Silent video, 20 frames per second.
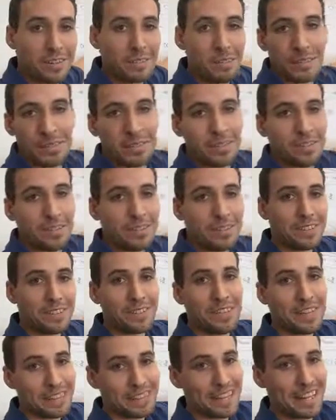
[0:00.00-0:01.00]

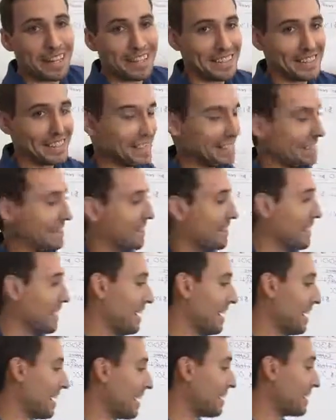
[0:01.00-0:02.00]
Not exactly.
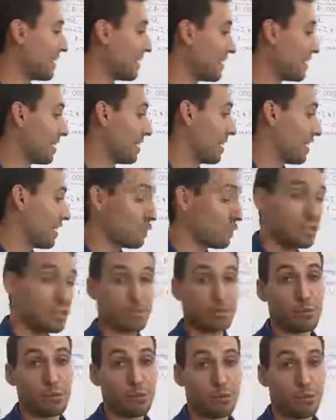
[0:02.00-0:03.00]
And I wish
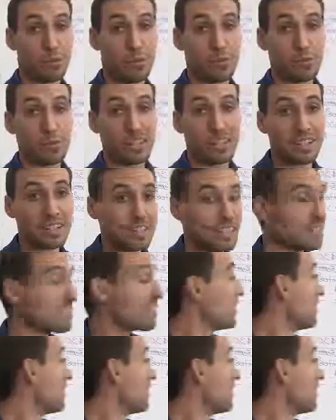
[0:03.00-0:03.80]
we were, because